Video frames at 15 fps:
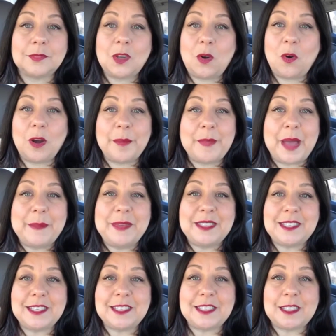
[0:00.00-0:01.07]
Or am I
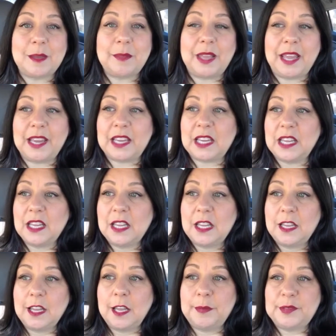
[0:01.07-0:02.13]
missing some like
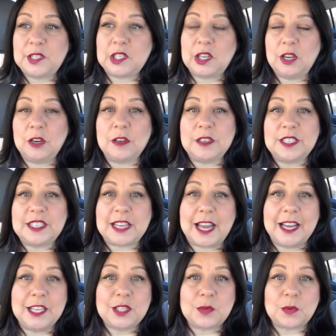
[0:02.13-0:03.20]
obscure
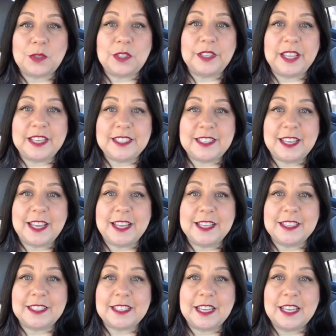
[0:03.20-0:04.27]
science rule that
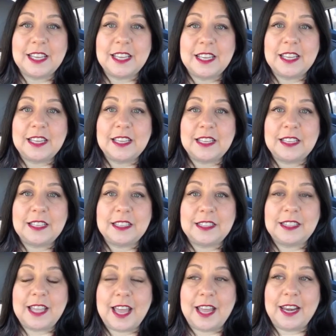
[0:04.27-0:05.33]
says
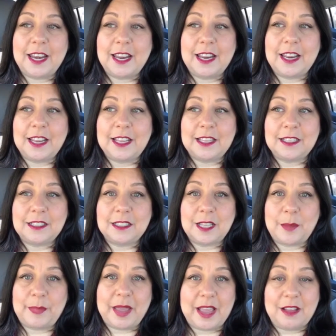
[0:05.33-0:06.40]
that a
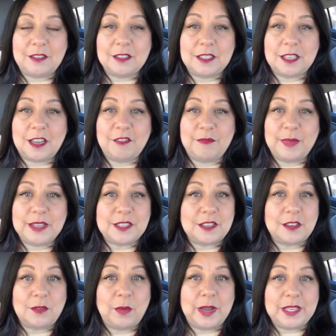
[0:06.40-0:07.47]
pound of
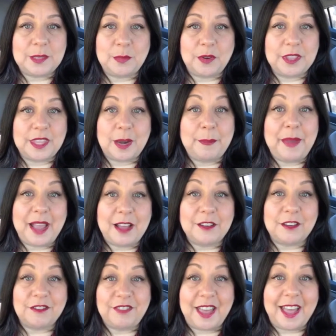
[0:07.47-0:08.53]
muscle weighs more than a pound
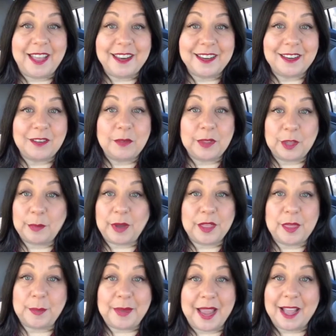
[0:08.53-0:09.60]
of fat when they're both
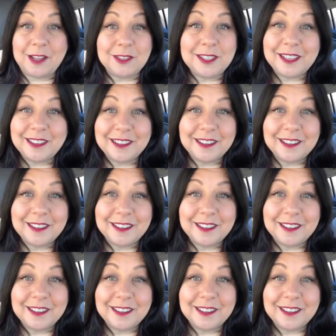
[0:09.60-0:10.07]
a pound?